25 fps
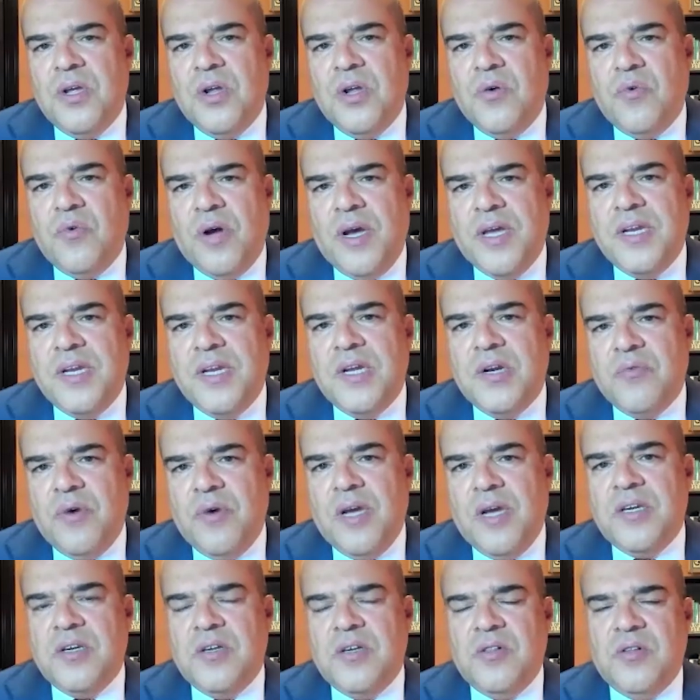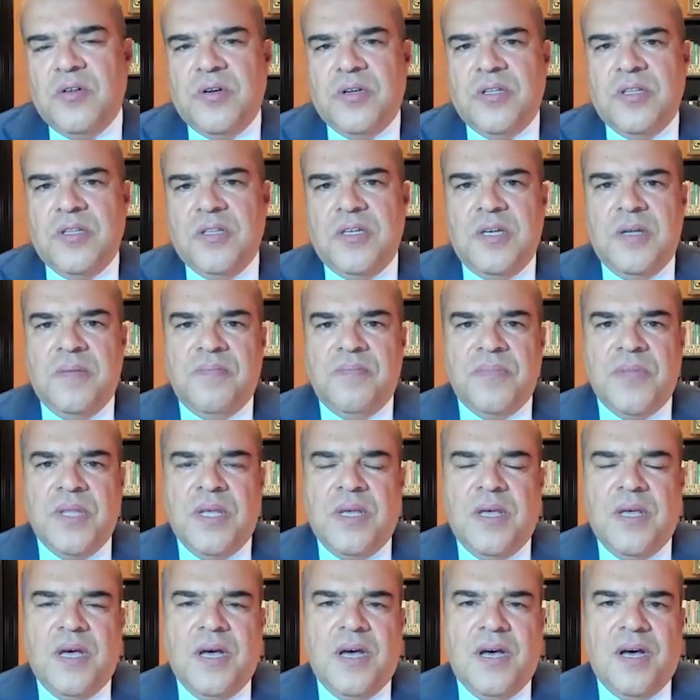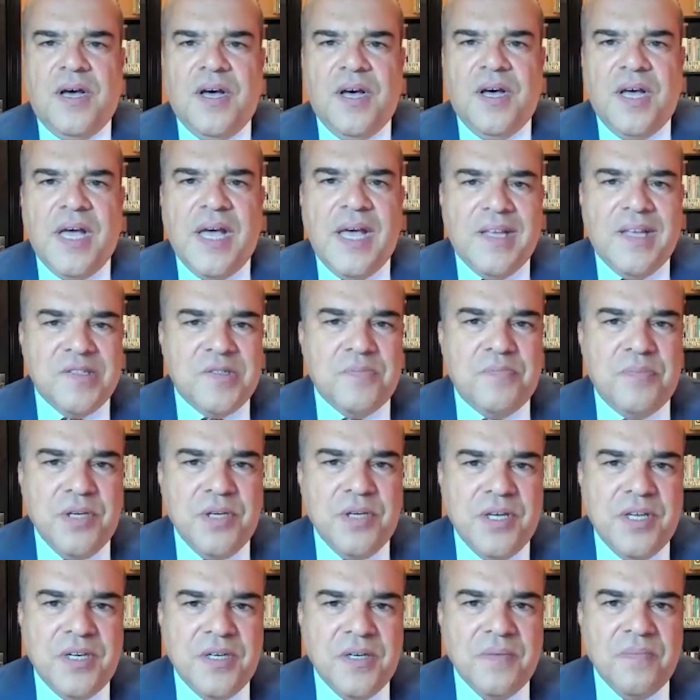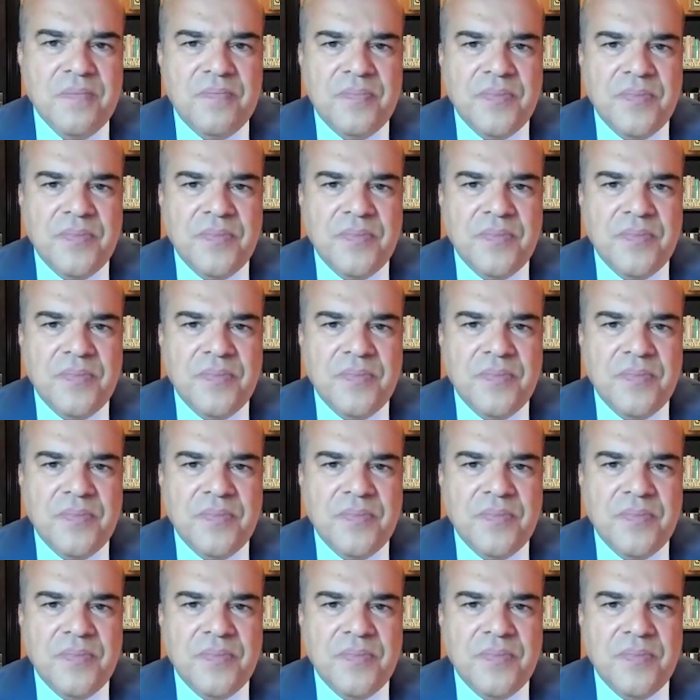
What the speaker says: writing regularly, has been,